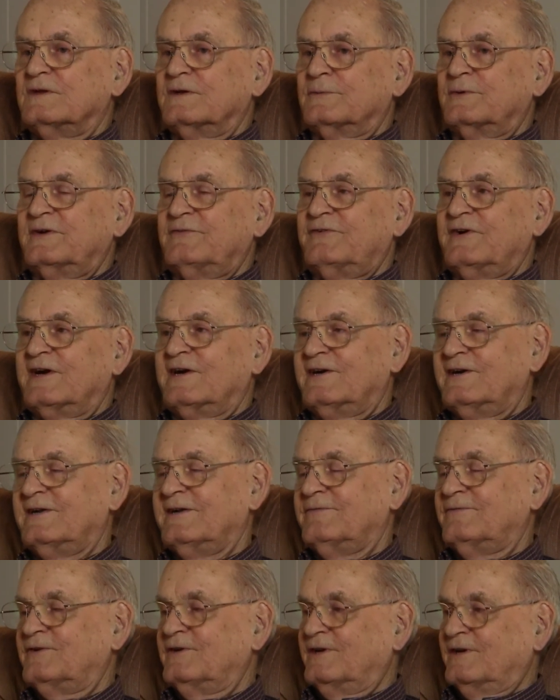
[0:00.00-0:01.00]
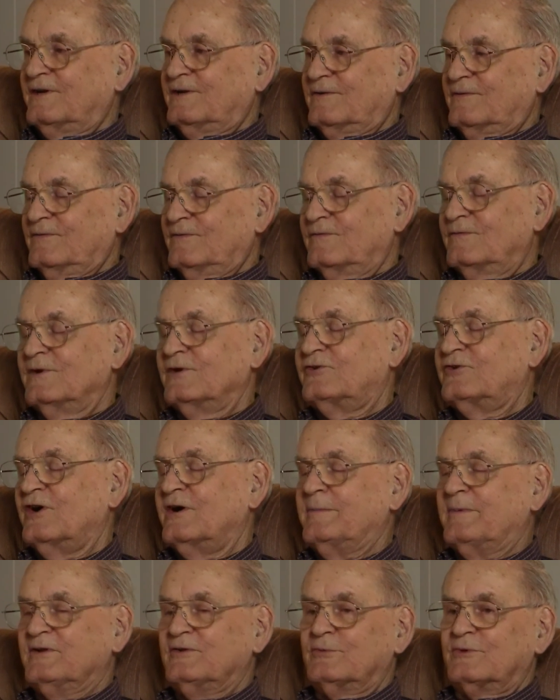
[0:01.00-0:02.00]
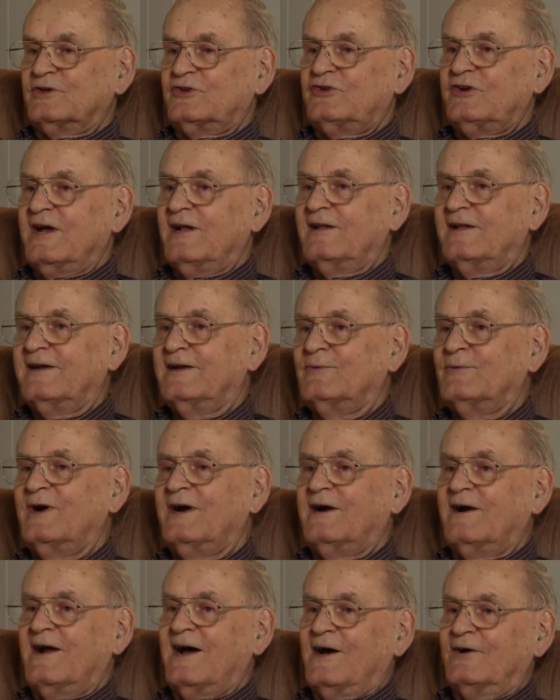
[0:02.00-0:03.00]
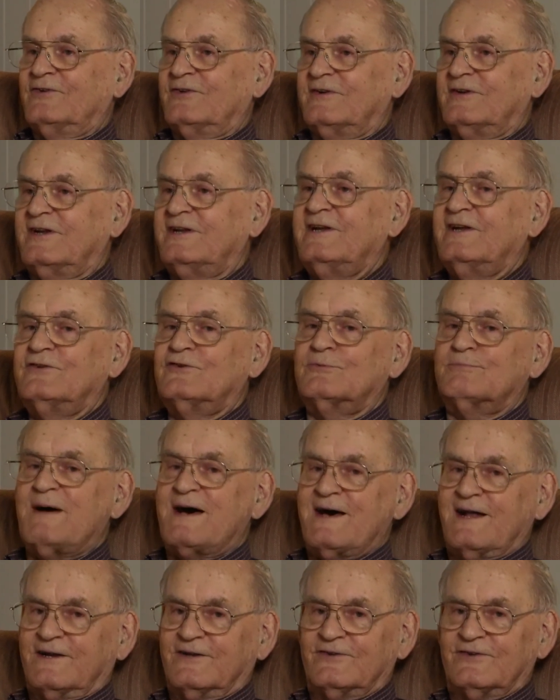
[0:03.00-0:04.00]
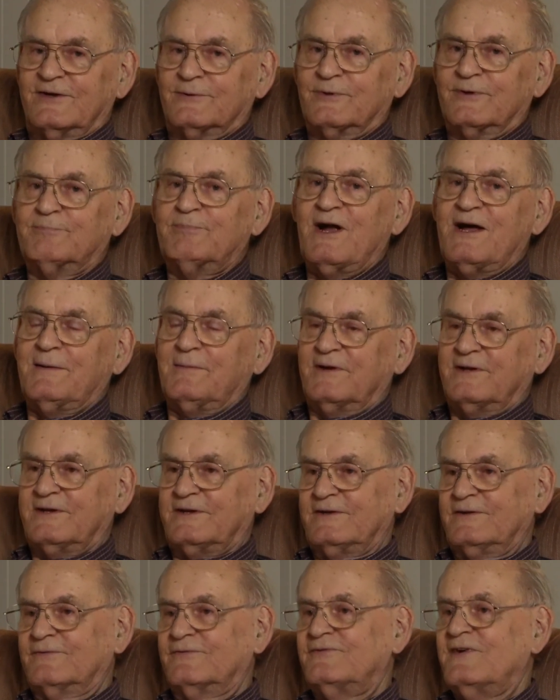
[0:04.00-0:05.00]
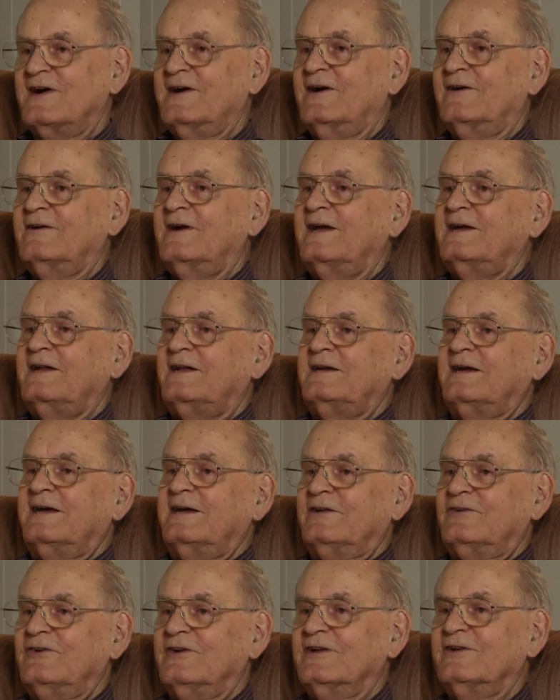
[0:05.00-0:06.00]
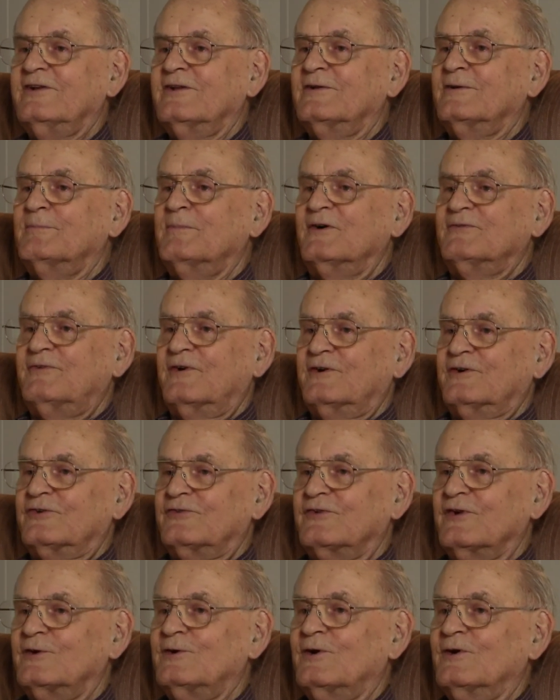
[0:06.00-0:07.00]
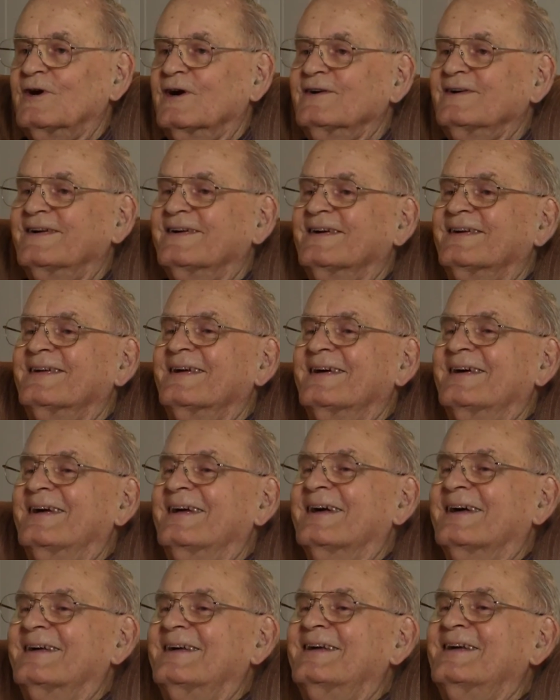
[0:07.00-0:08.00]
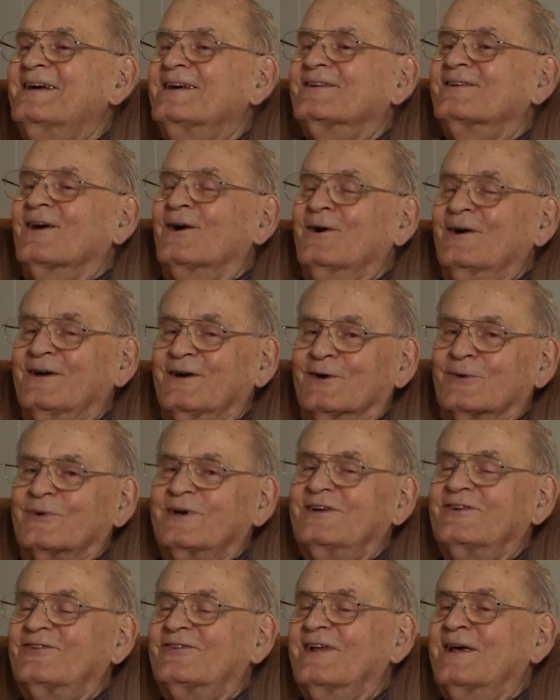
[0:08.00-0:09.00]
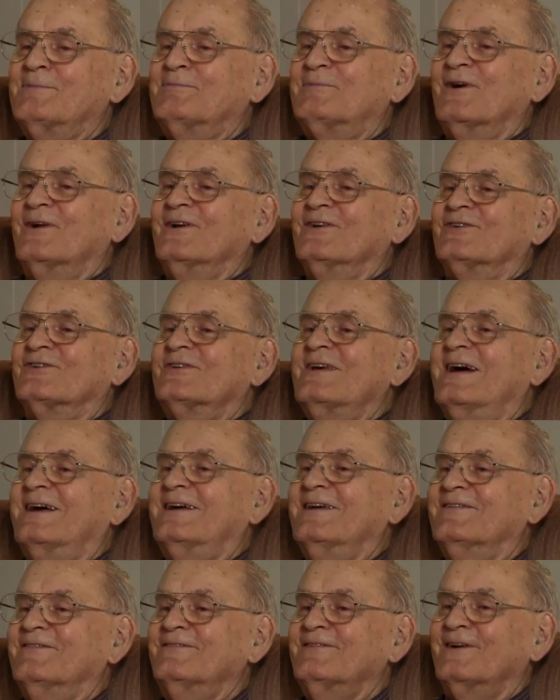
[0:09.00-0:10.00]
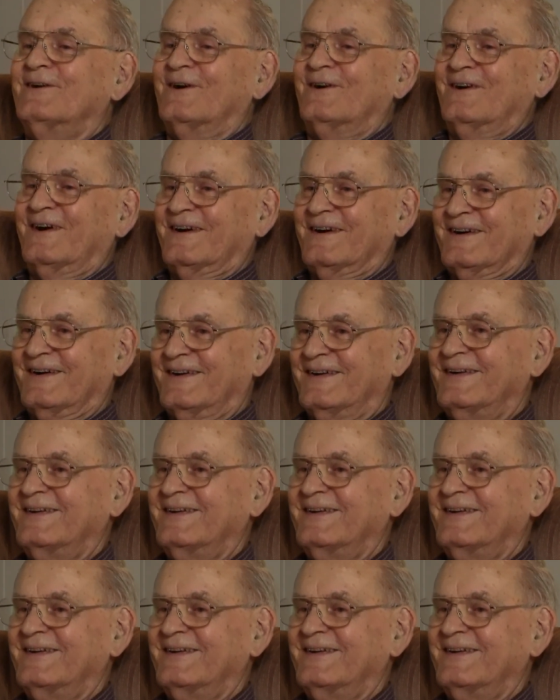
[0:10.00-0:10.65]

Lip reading: We figured if the Germans would shell that warehouse, if they did spot us, they would probably fire 88s into the first floor. So we slept on the second floor.